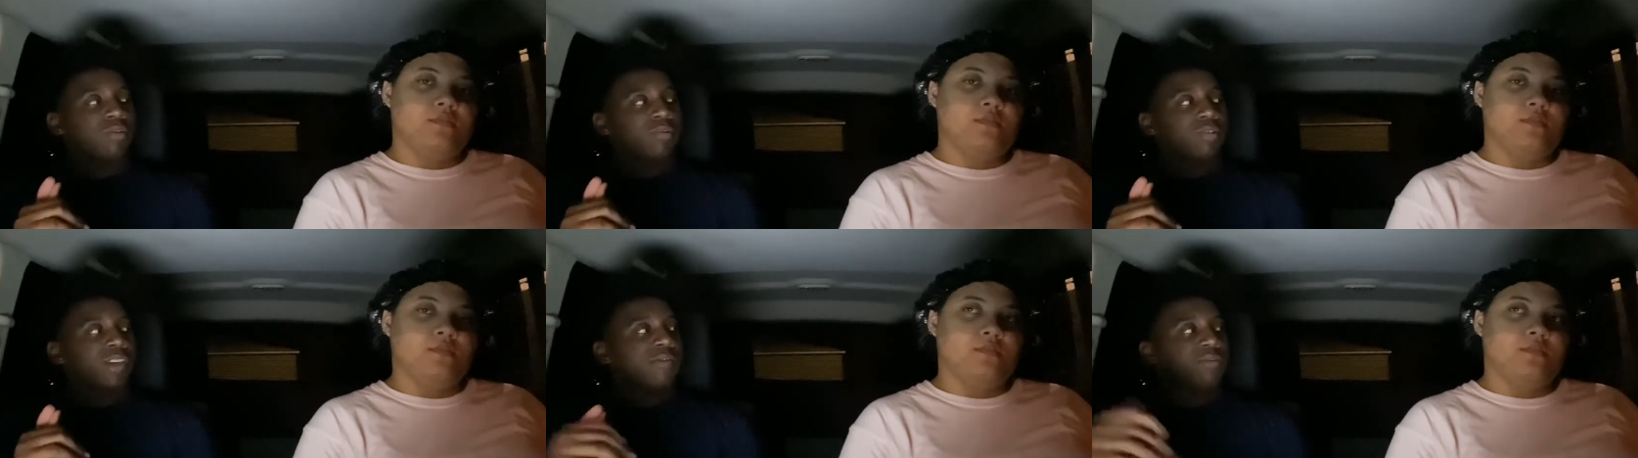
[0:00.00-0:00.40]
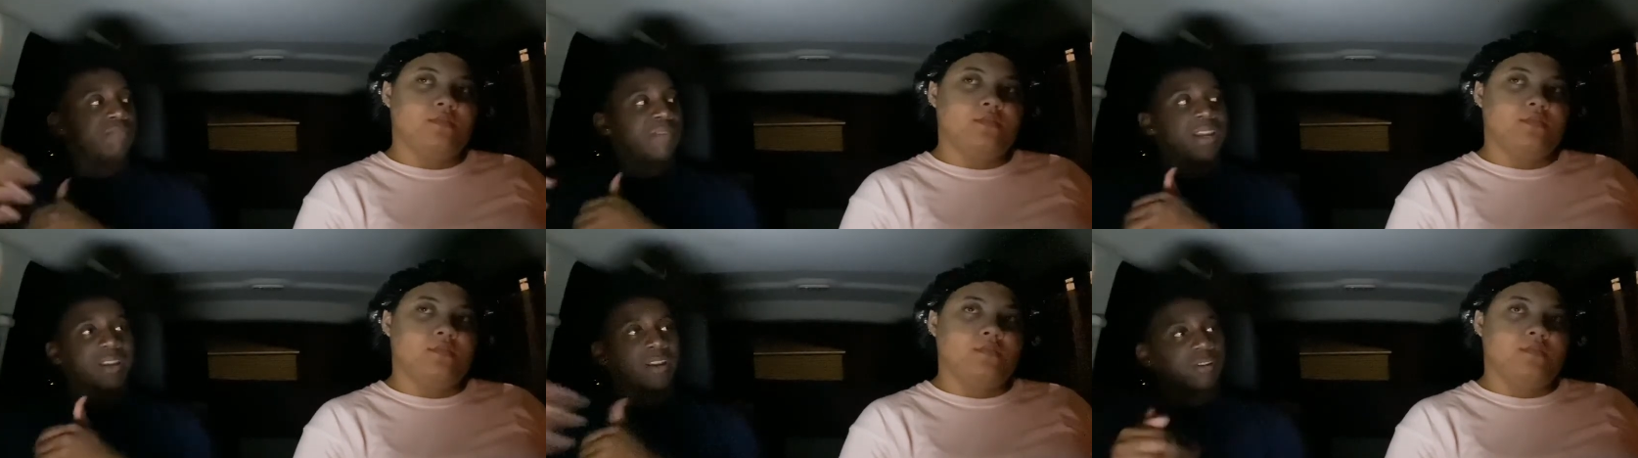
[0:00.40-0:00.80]
Speaker 1: He was
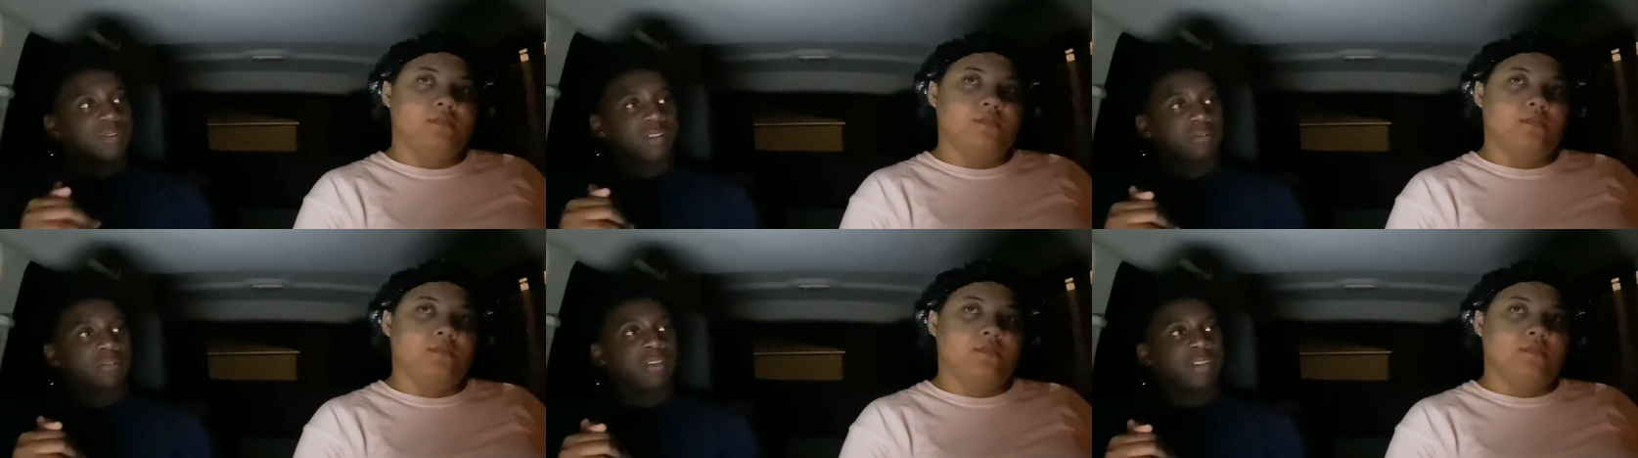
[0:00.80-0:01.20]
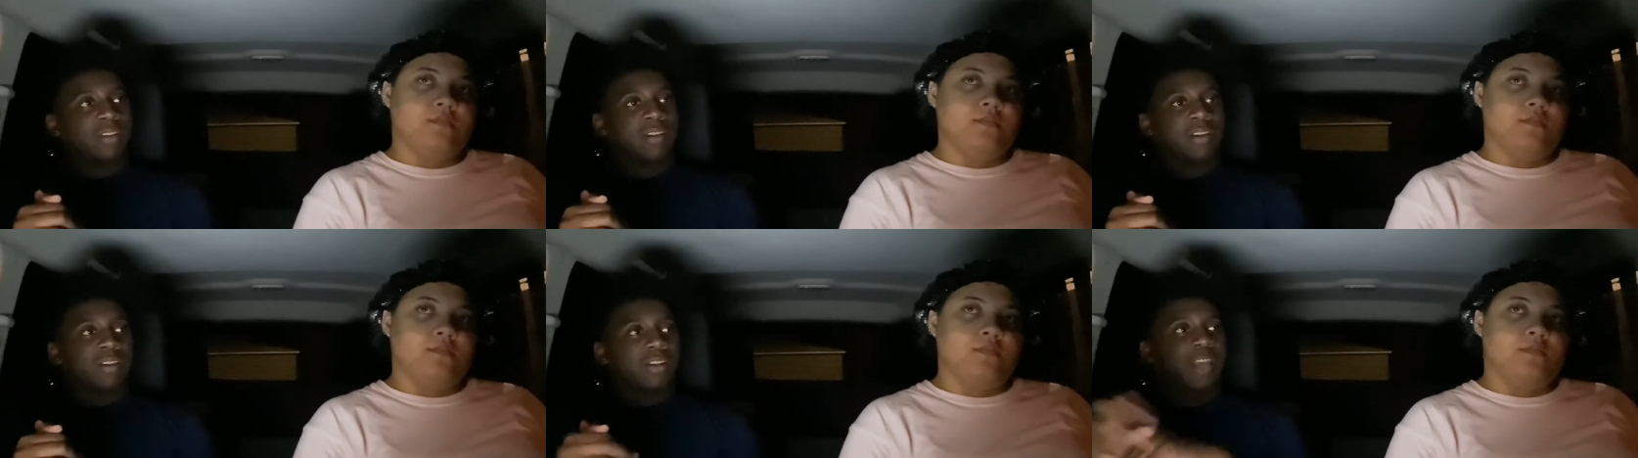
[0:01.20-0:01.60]
making up something.
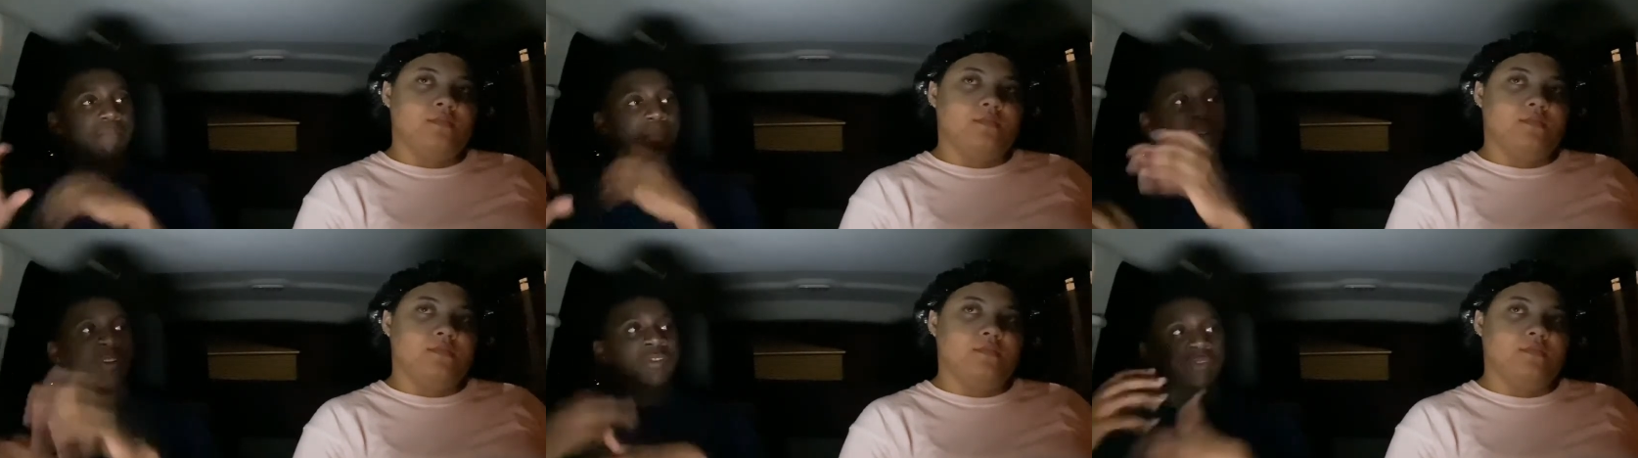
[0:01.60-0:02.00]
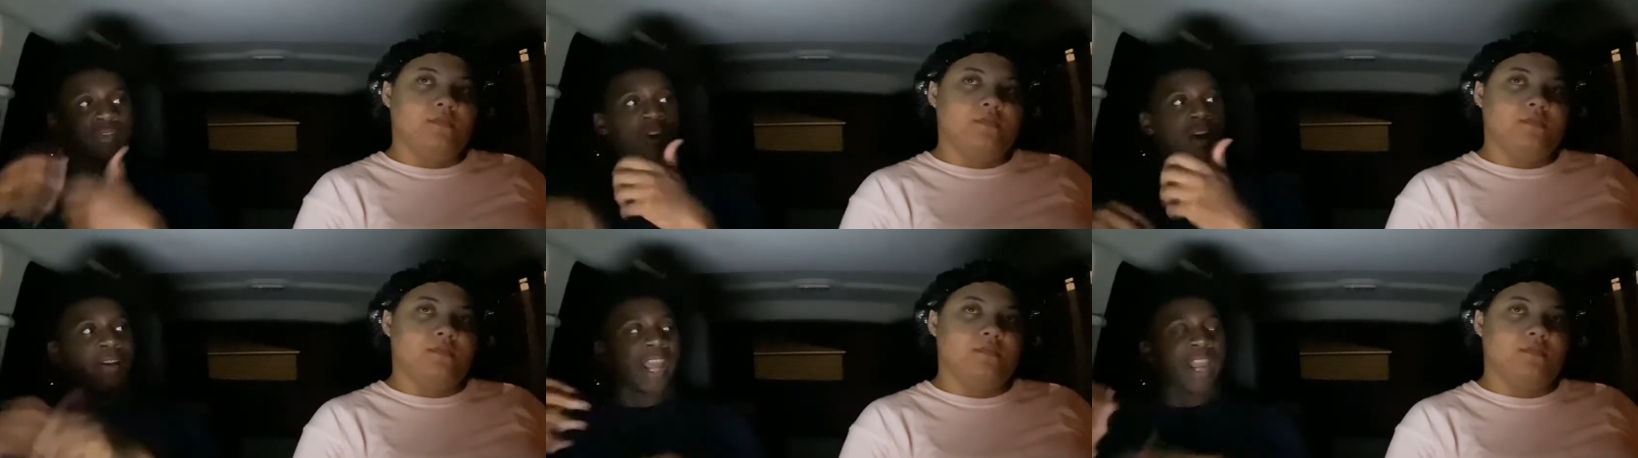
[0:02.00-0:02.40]
They managed to start
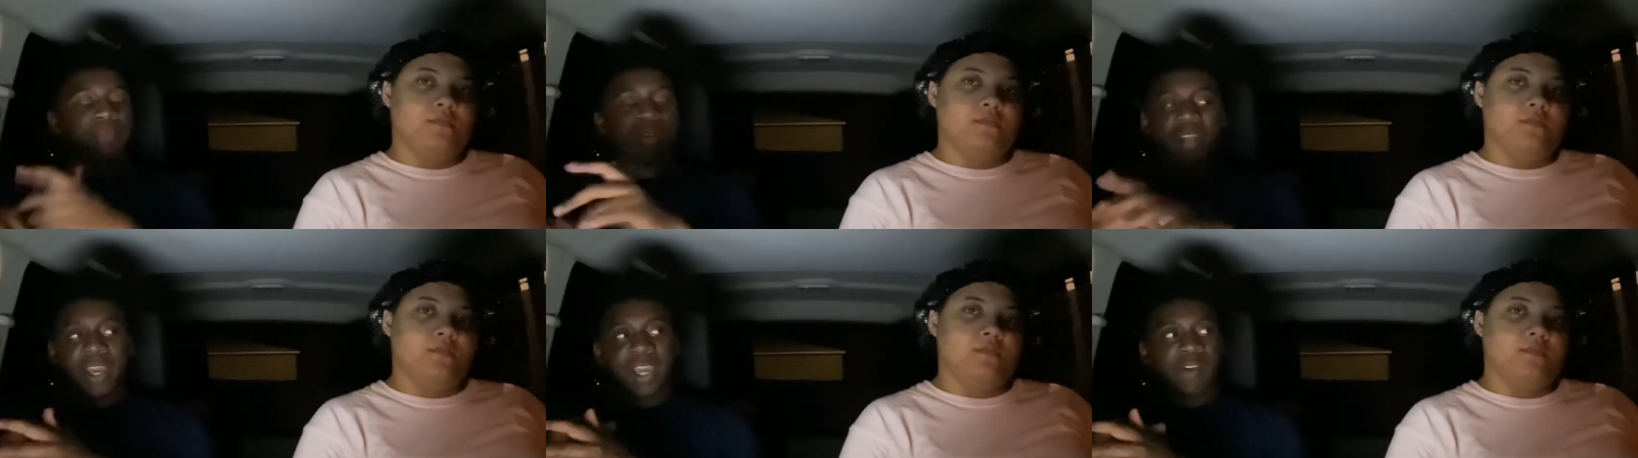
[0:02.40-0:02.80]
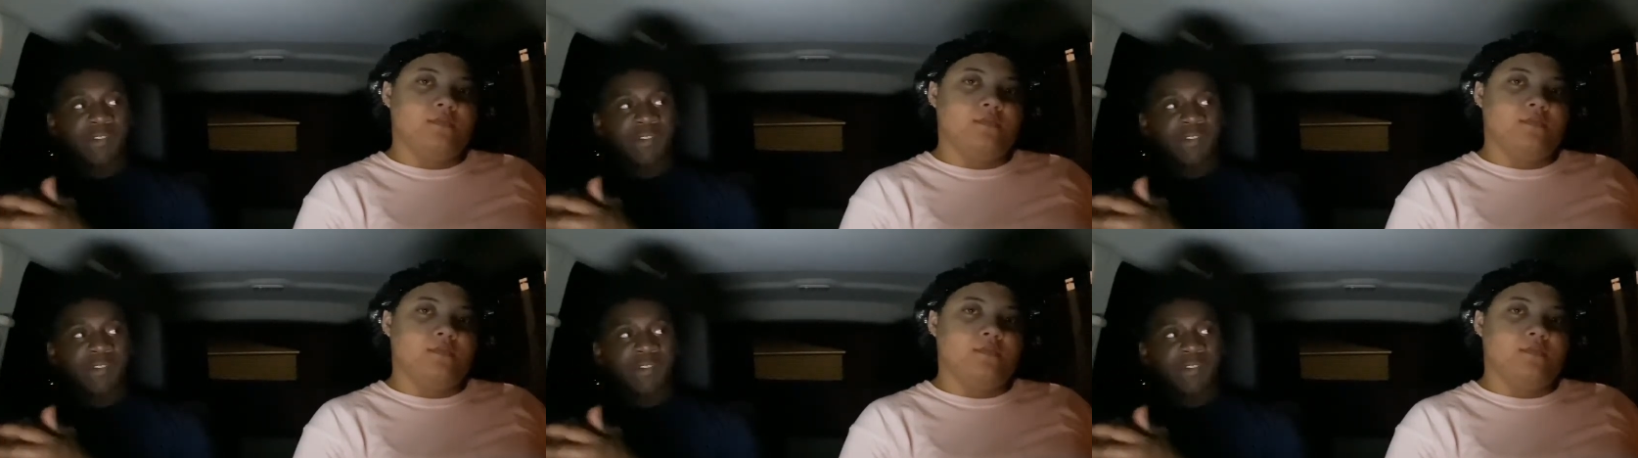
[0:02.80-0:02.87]
naming names.